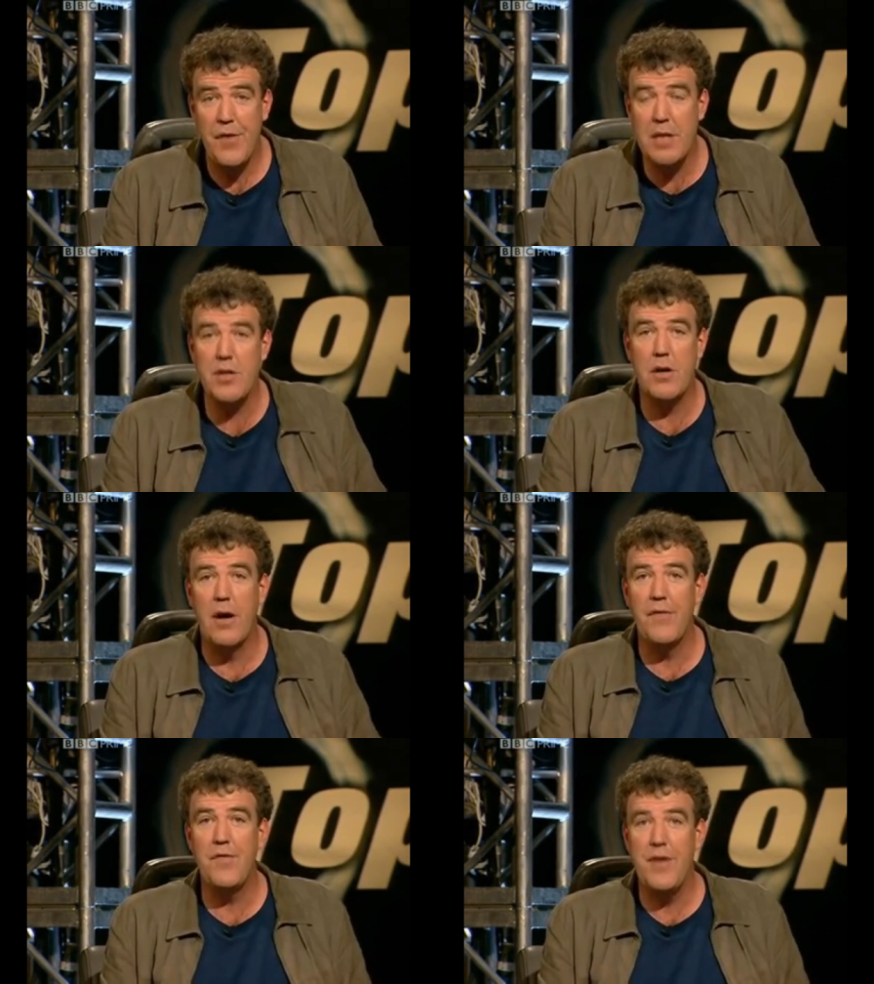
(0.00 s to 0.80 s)

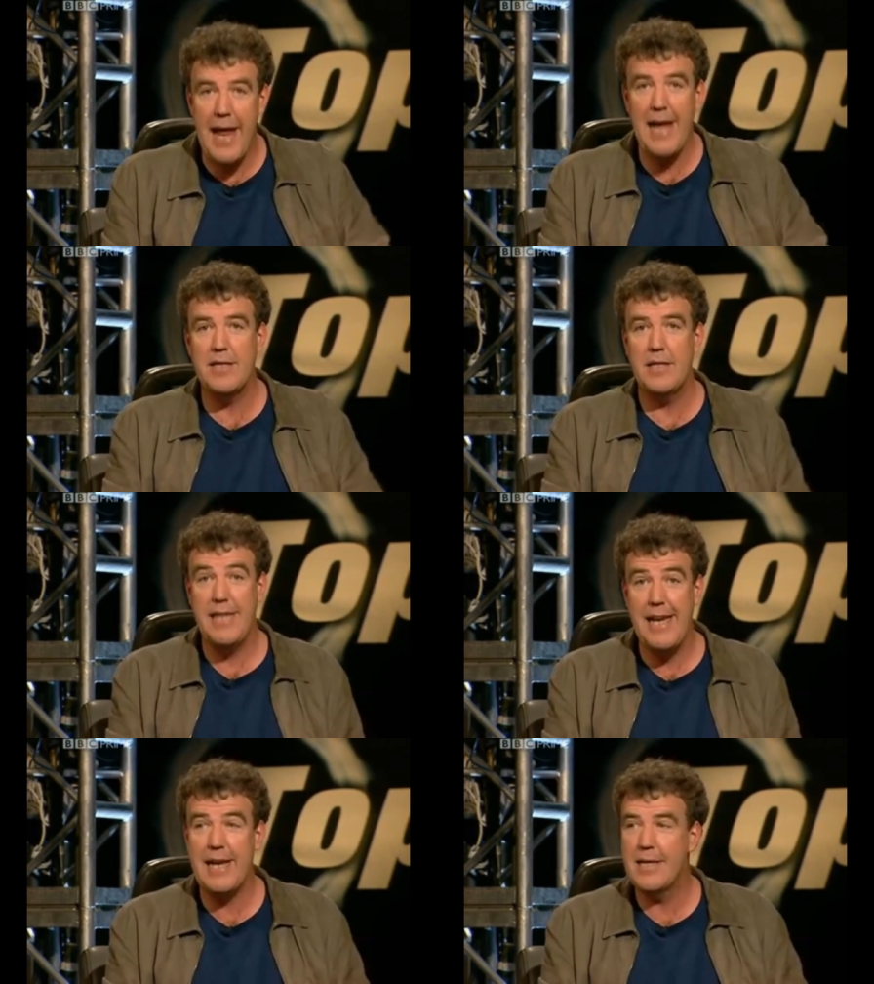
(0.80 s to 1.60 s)
photograph of
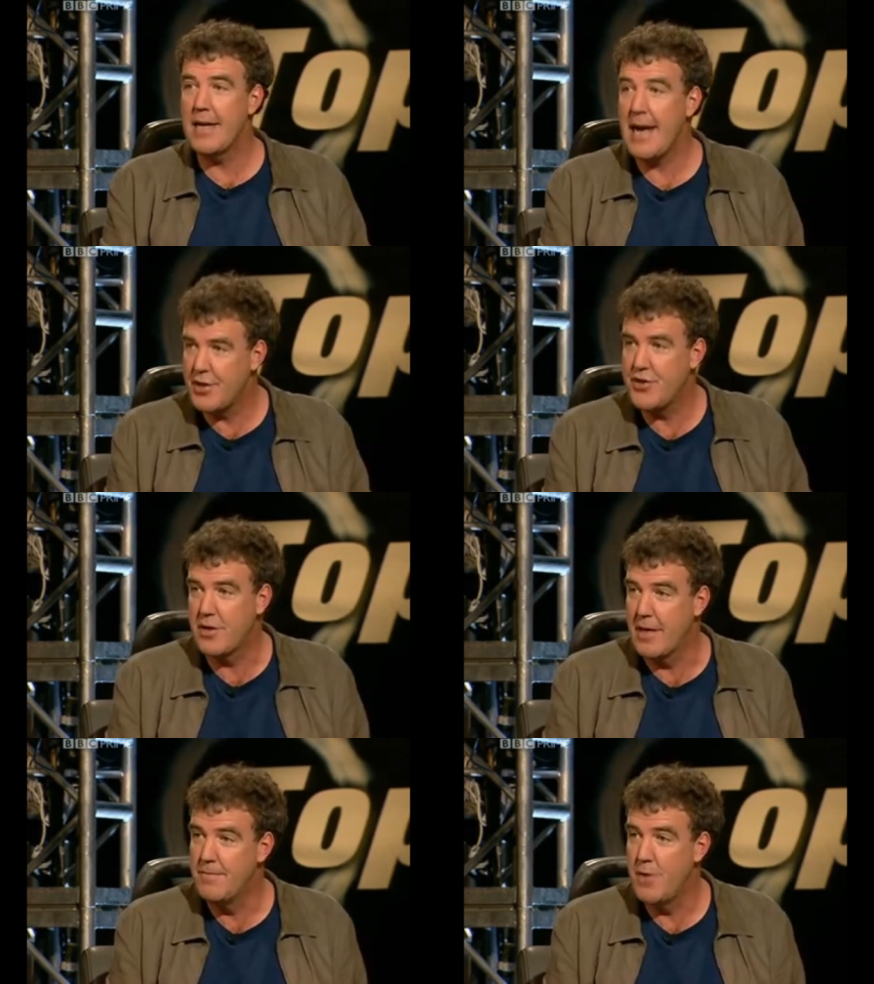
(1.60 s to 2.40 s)
next year's Astra.